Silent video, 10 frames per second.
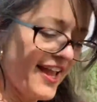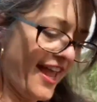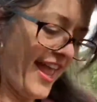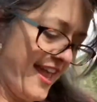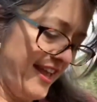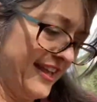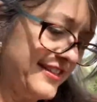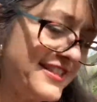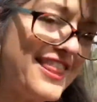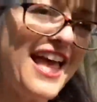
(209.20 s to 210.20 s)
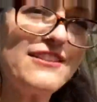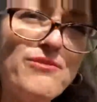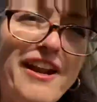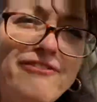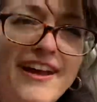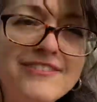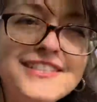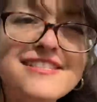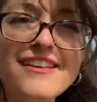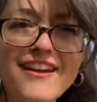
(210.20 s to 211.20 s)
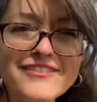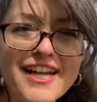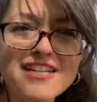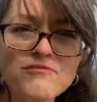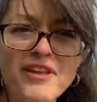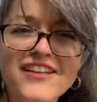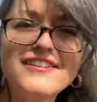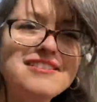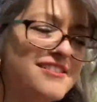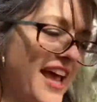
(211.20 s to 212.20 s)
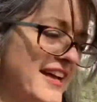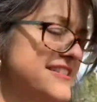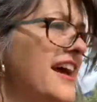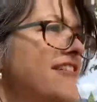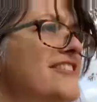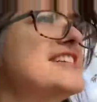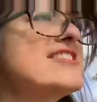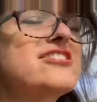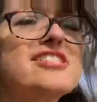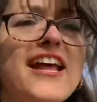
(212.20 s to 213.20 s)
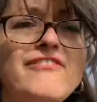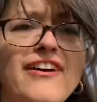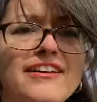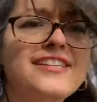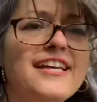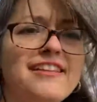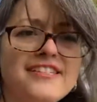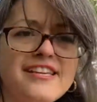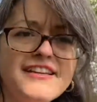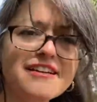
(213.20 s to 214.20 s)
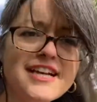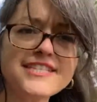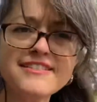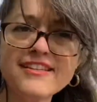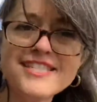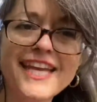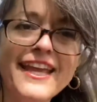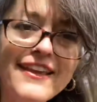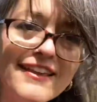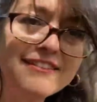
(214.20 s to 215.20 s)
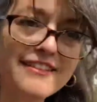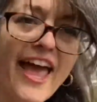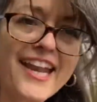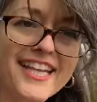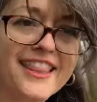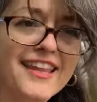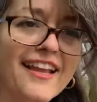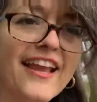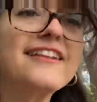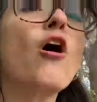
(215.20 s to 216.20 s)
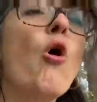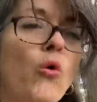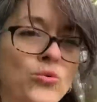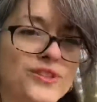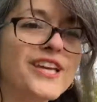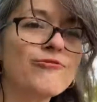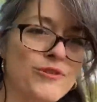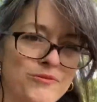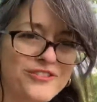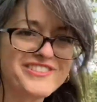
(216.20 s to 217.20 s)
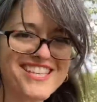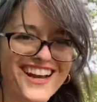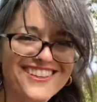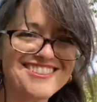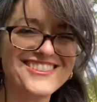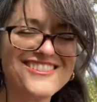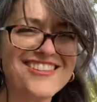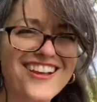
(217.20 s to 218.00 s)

And that's what I found in TRS, because as I researched, I found out that TRS doesn't heal anything. It only removes toxins.